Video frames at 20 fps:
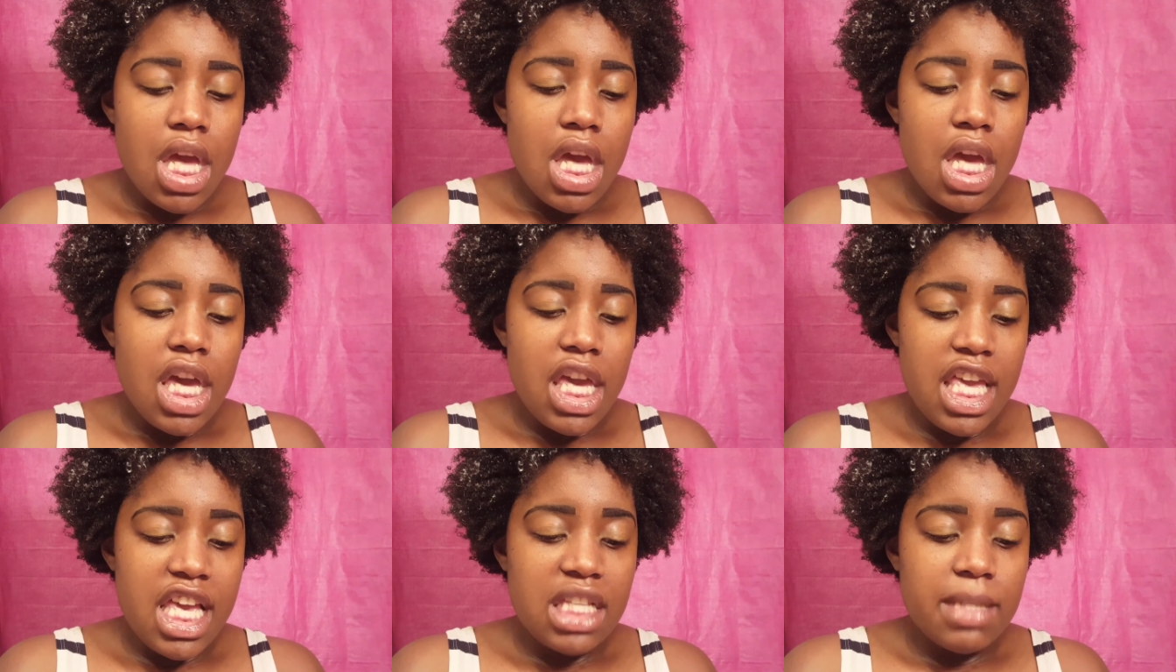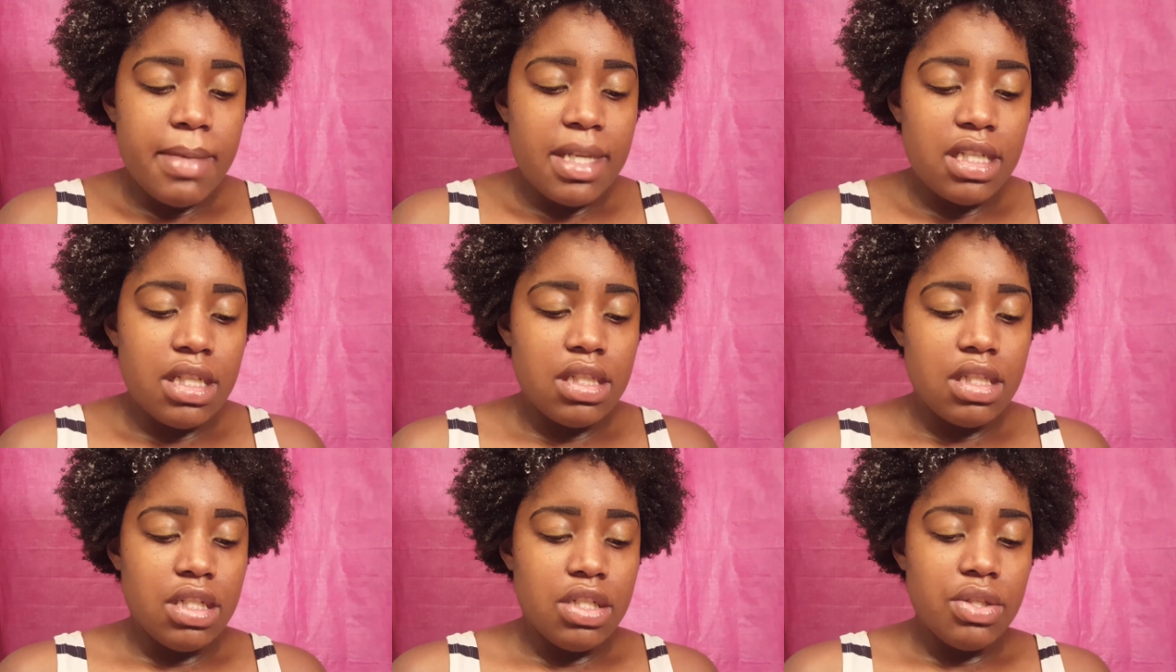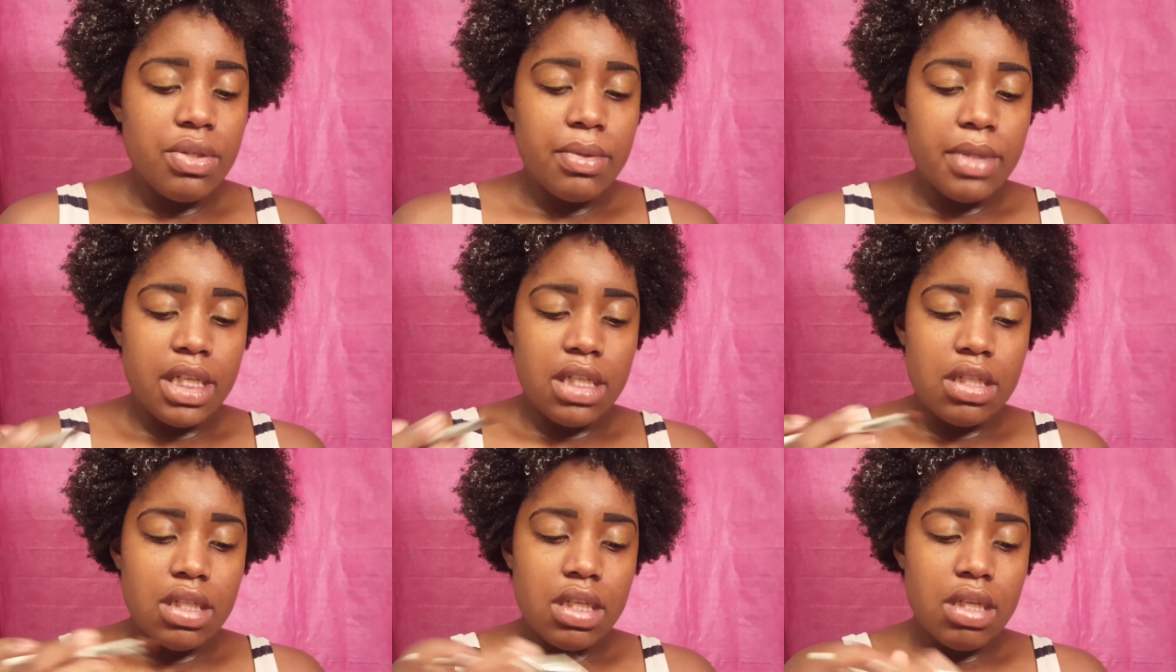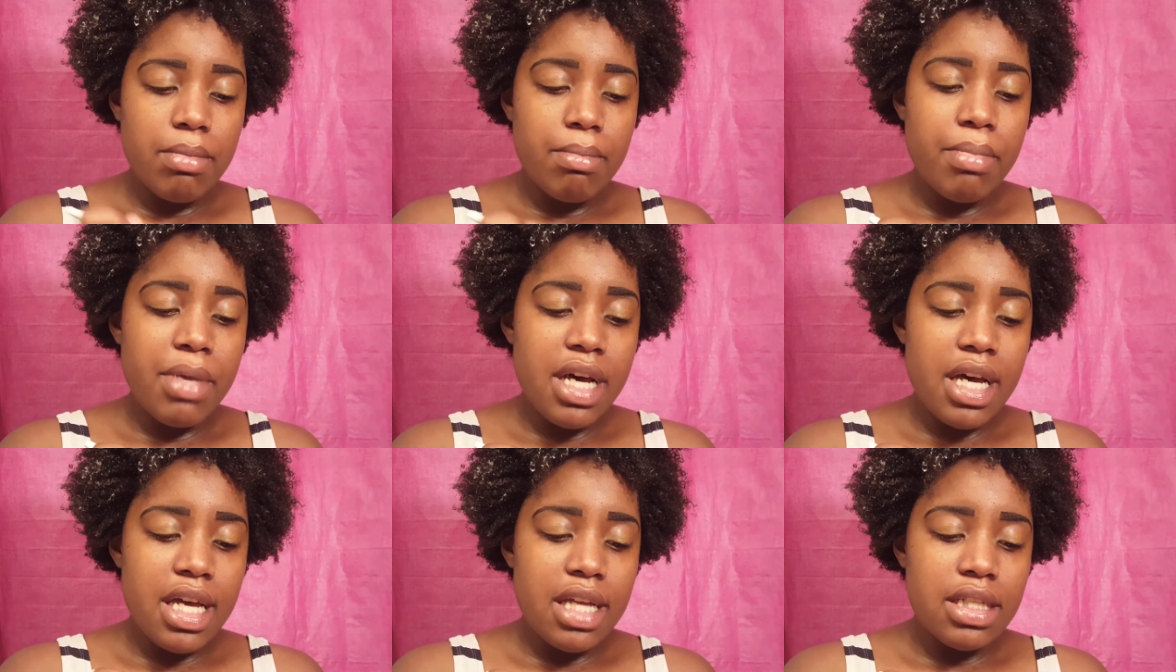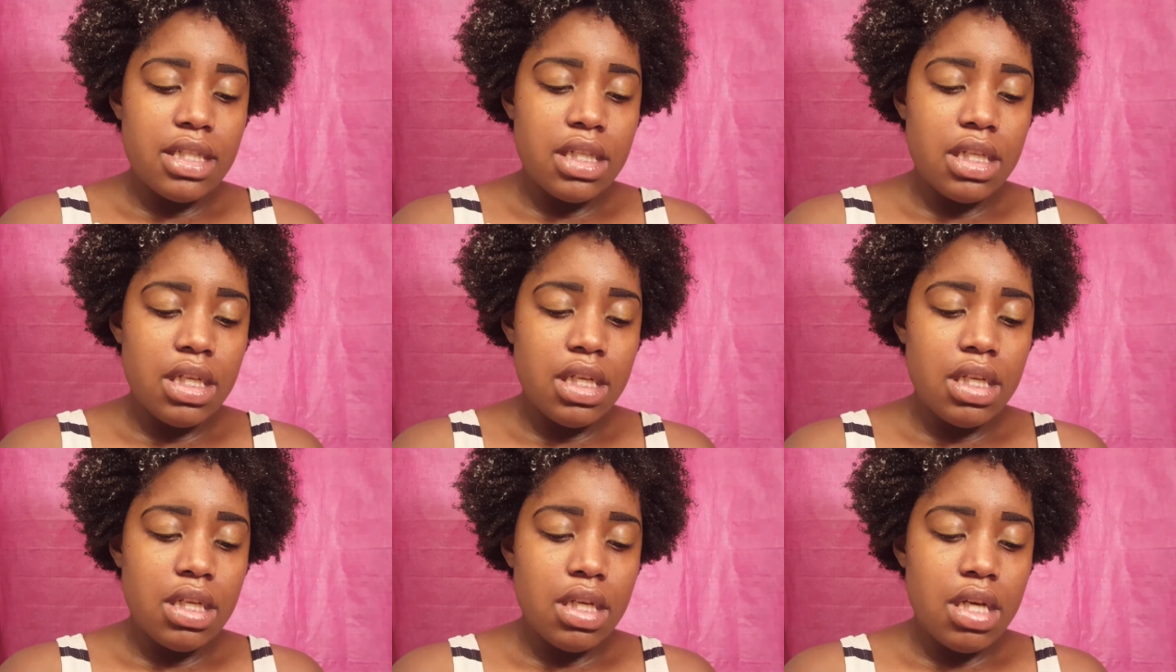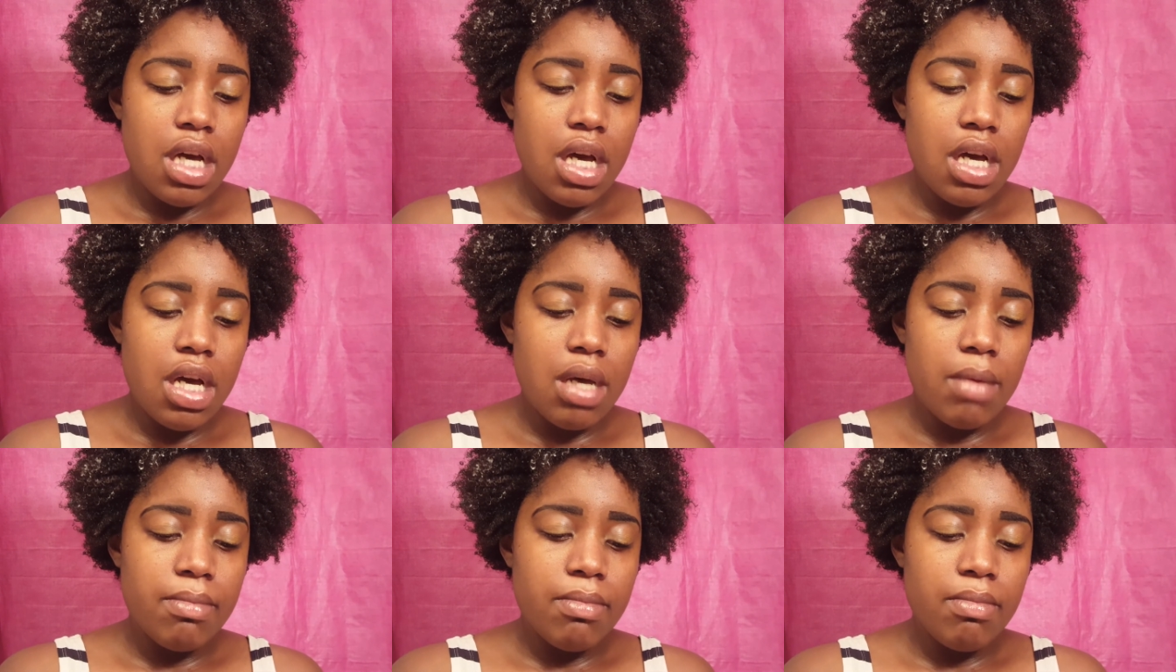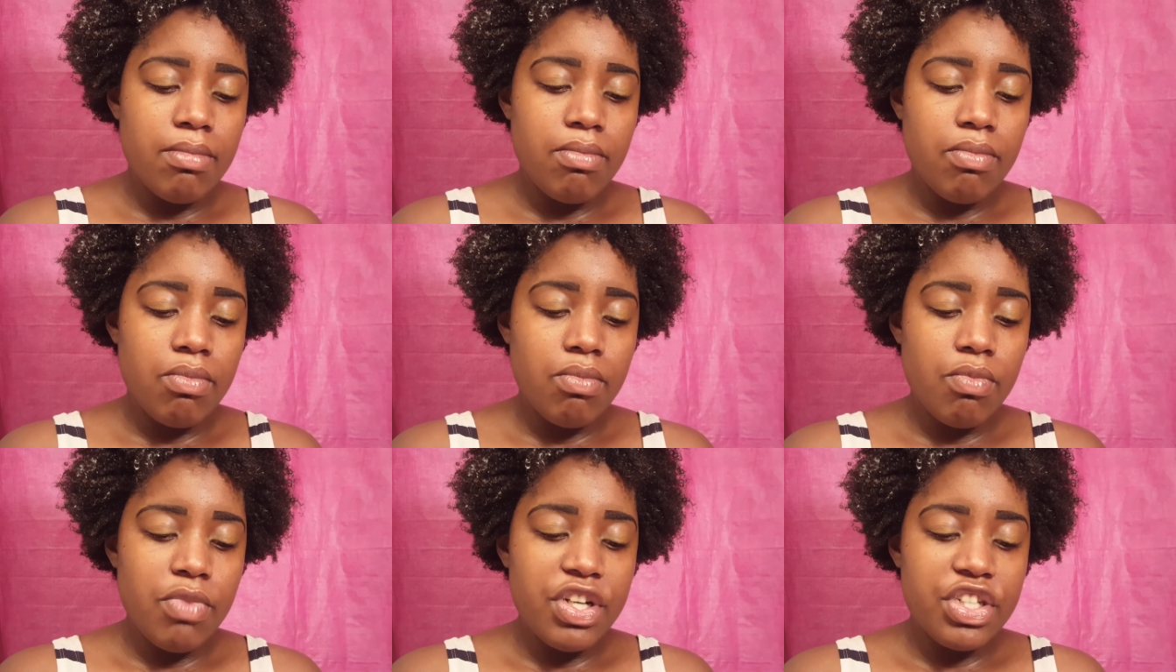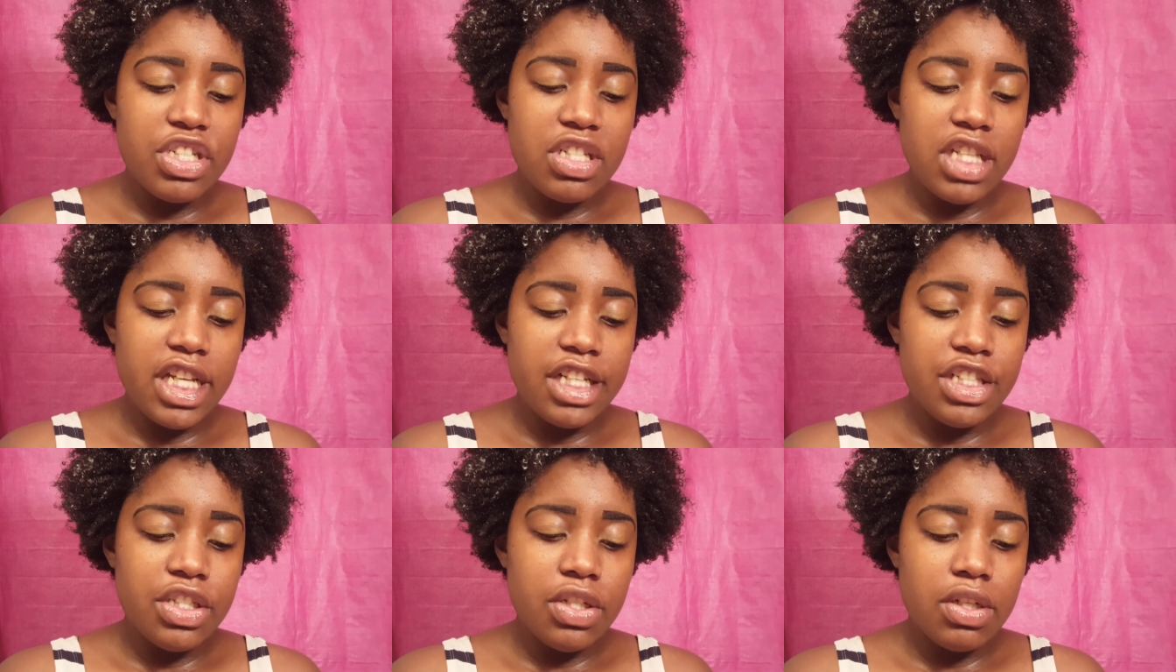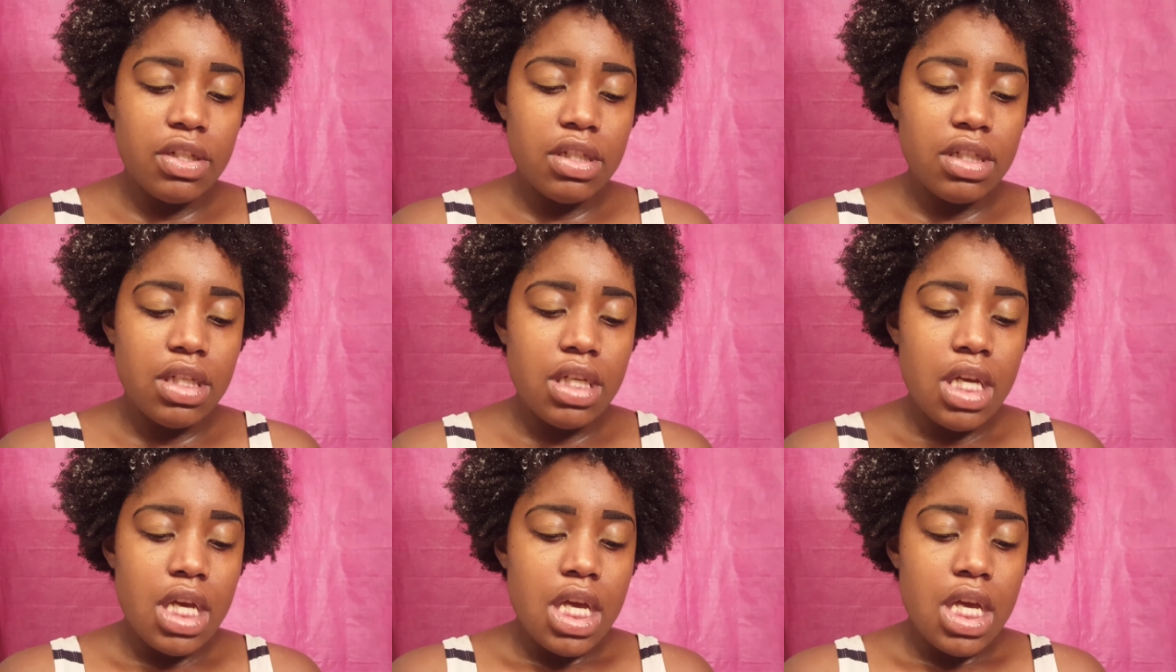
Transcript: He expects us to do it. But um, we're just like Jonah.